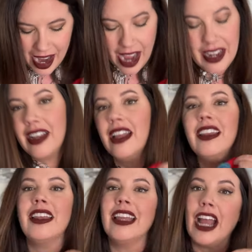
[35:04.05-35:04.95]
I,
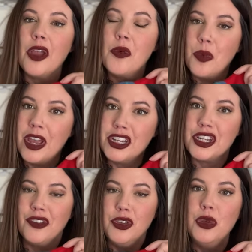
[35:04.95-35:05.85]
like, I wish
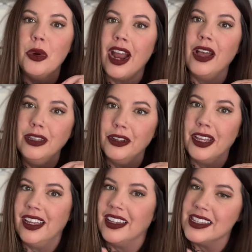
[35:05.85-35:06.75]
if you are out
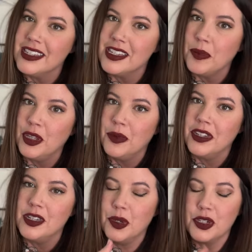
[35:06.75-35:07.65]
looking and this is something you want
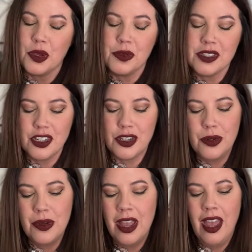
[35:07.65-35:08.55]
to dip your toes
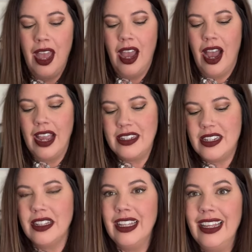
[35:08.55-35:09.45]
into,
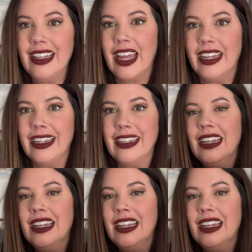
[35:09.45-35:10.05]
ideally, like,